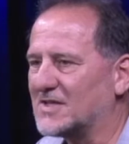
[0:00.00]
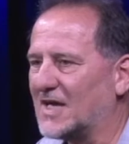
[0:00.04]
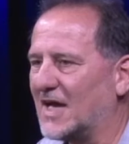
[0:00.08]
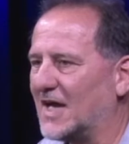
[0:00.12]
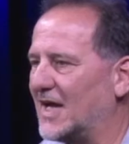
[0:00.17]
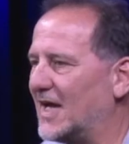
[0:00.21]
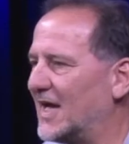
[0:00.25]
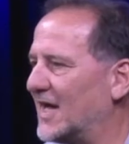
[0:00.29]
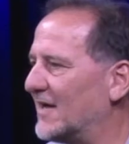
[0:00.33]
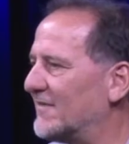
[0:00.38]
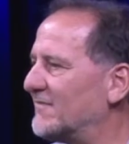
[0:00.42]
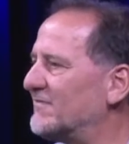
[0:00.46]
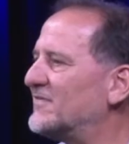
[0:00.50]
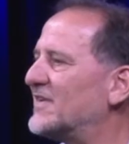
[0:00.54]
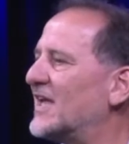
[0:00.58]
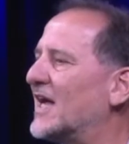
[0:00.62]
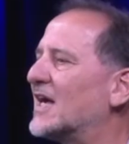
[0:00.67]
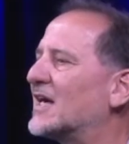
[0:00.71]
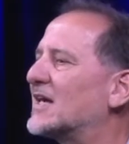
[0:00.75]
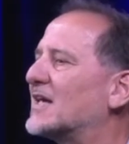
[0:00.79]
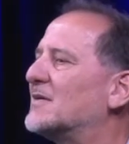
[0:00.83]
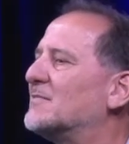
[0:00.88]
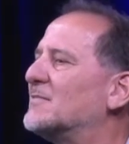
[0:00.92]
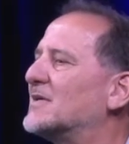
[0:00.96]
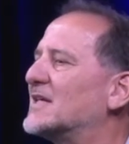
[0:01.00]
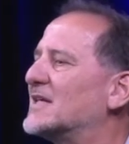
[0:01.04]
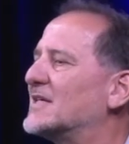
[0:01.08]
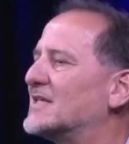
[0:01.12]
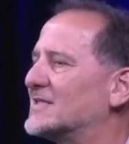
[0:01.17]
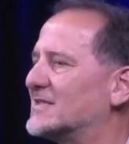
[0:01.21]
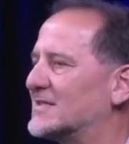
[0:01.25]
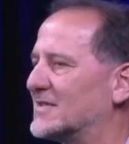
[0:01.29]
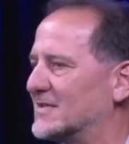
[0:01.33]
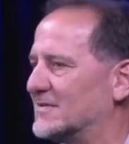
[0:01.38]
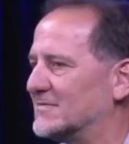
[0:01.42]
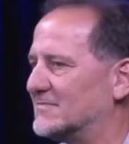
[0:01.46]
I have not committed
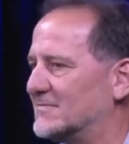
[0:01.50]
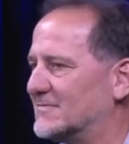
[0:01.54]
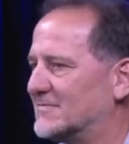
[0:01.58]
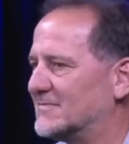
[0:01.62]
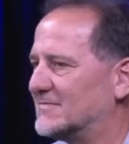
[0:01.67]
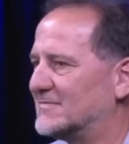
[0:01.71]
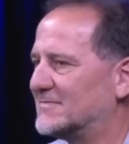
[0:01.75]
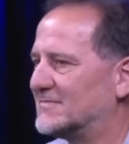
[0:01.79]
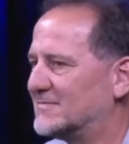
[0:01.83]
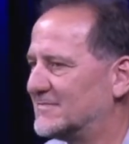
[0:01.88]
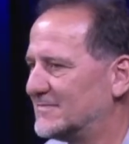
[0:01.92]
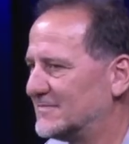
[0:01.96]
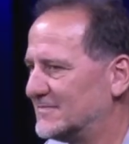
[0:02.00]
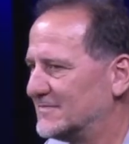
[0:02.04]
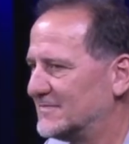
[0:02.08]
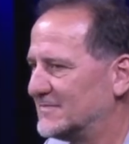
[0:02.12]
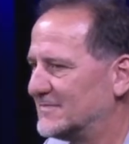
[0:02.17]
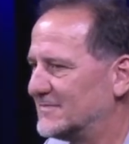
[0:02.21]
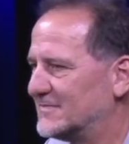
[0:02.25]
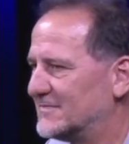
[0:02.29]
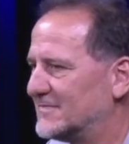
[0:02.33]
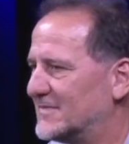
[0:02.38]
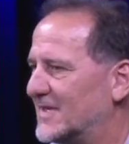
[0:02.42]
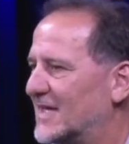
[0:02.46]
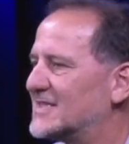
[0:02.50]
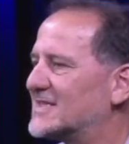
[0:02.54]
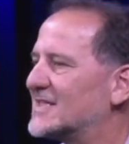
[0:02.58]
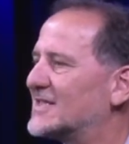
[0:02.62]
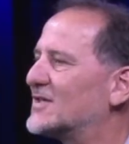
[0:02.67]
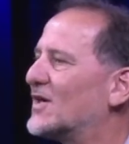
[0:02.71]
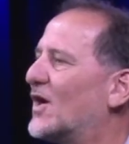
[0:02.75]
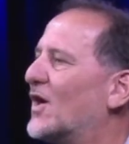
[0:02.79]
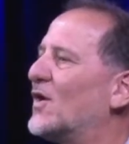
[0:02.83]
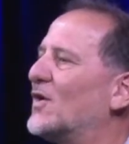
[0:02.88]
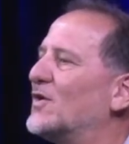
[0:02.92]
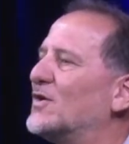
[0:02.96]
a sin. They says,
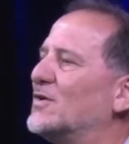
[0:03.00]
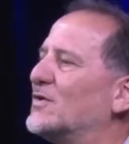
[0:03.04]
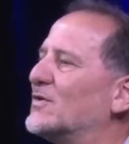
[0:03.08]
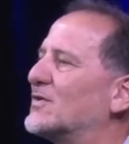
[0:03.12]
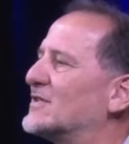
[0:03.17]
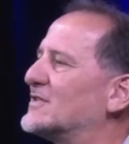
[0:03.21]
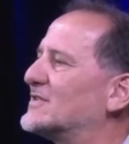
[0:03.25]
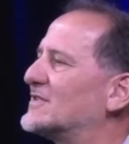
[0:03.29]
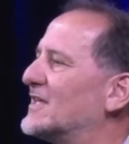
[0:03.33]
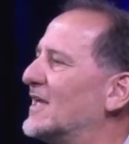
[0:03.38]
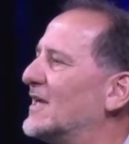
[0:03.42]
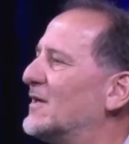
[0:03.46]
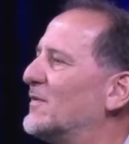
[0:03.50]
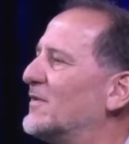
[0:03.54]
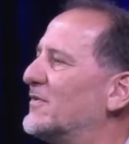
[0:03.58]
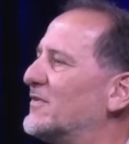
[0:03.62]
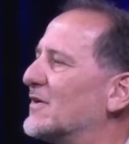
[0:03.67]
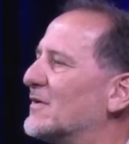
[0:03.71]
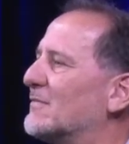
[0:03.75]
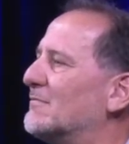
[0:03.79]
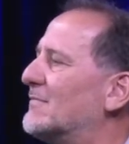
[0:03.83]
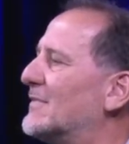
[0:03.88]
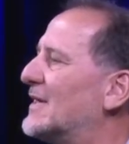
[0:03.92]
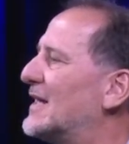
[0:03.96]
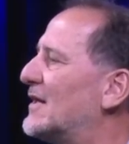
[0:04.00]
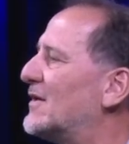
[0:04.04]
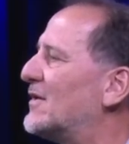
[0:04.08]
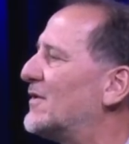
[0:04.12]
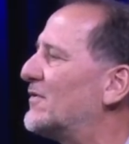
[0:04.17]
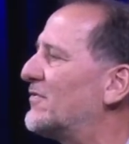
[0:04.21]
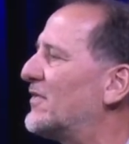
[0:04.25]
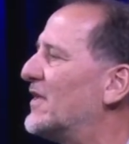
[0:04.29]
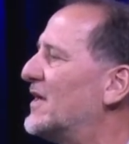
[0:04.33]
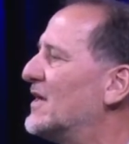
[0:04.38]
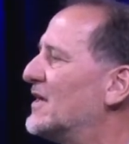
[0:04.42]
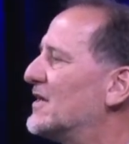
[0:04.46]
oh, you can say with your
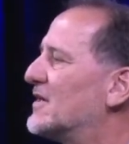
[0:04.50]
mouth,